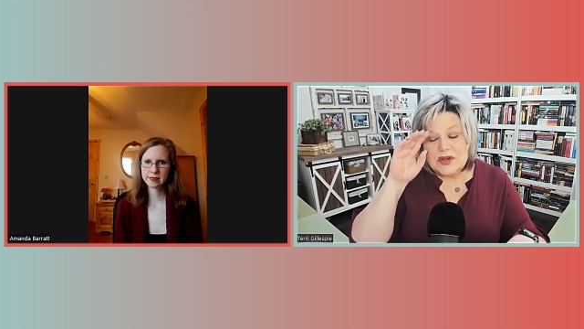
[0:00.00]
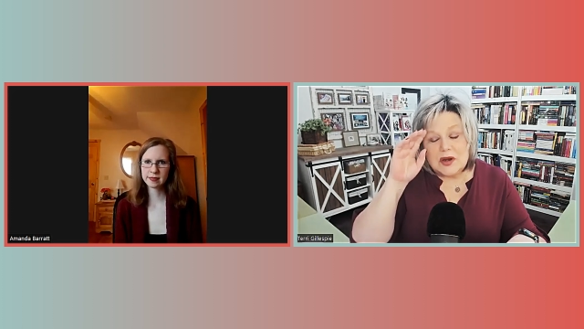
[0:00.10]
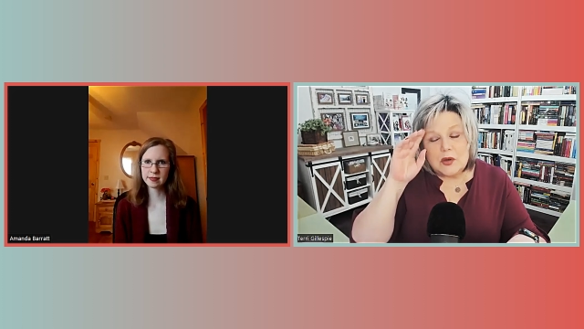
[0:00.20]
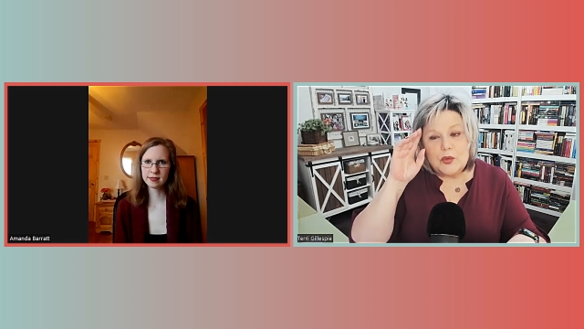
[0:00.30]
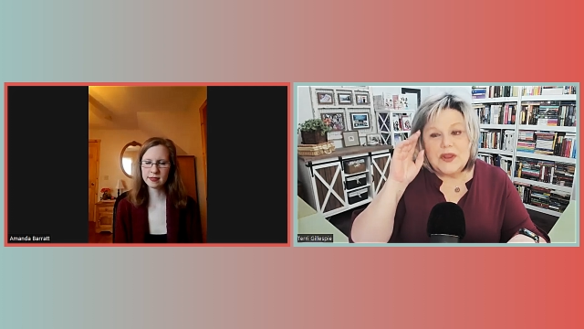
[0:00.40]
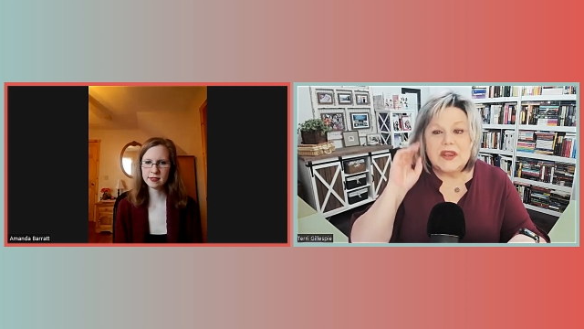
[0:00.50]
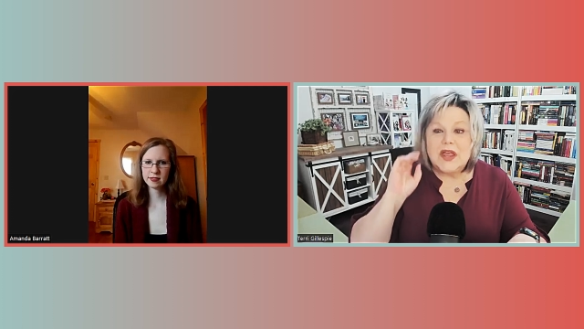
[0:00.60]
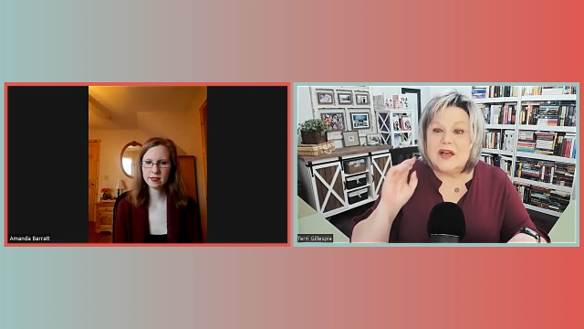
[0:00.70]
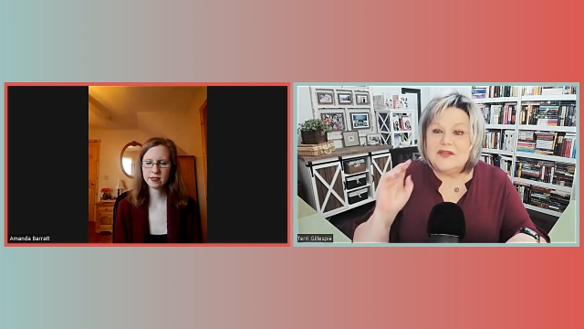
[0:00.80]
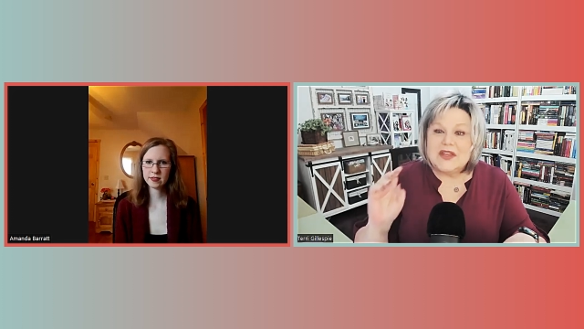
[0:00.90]
We
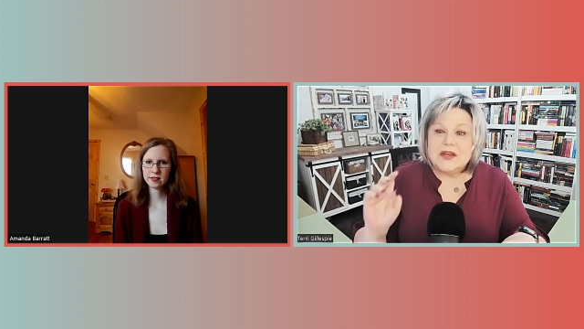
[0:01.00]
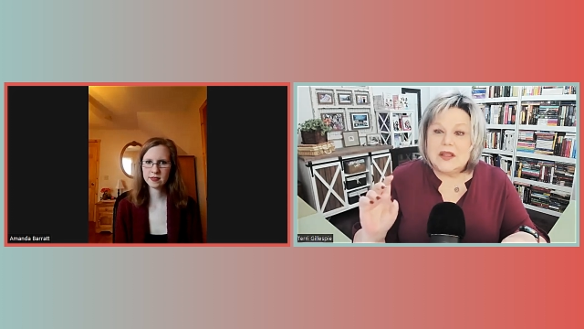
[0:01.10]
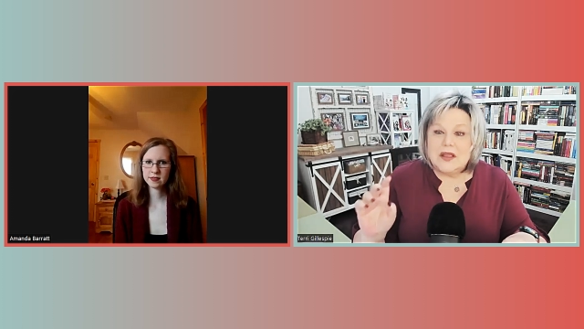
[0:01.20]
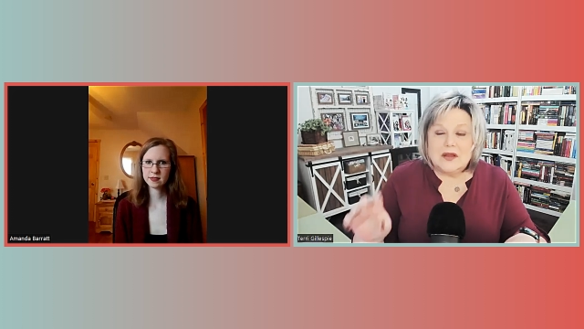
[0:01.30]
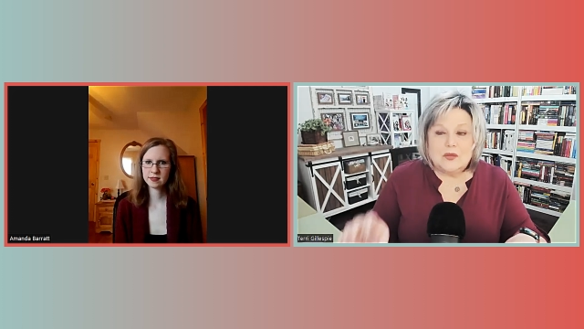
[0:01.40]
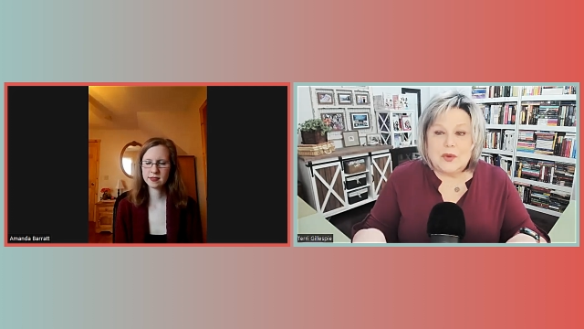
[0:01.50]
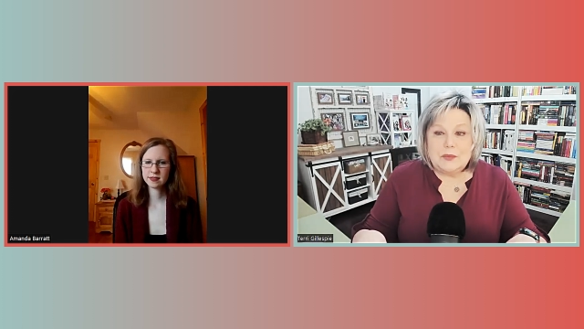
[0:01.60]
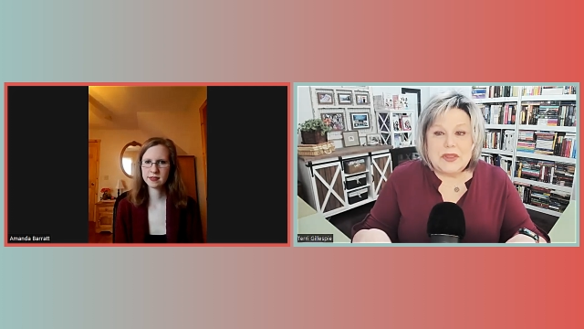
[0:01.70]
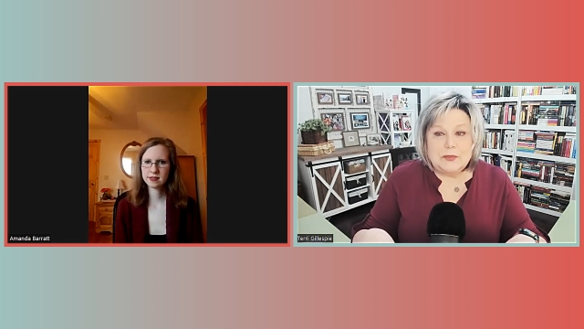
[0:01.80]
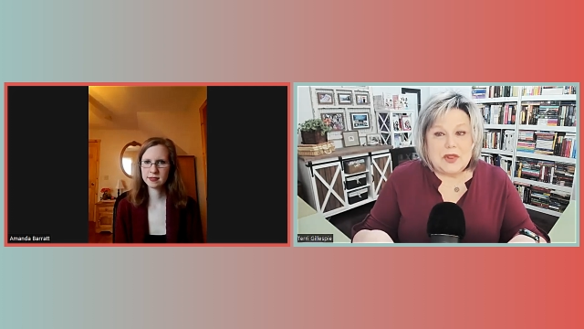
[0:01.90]
love it
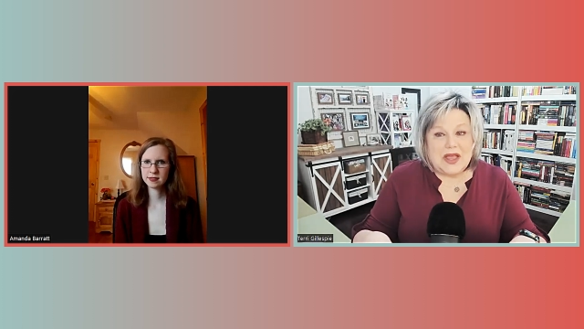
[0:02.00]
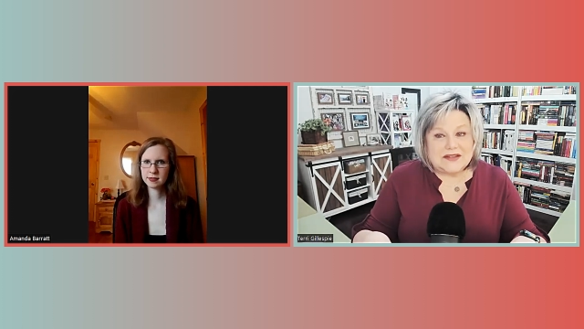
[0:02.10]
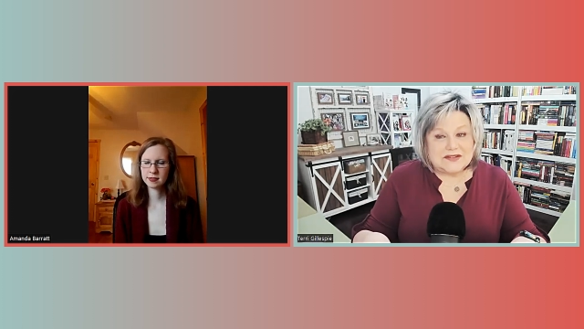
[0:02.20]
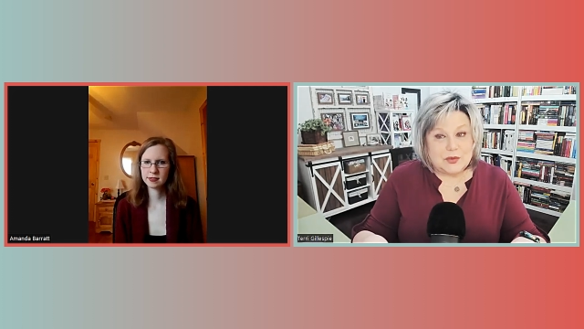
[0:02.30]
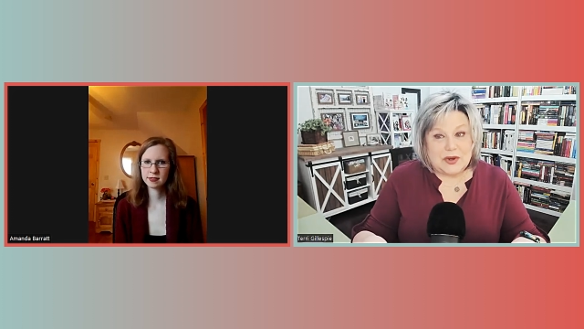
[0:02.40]
when people ask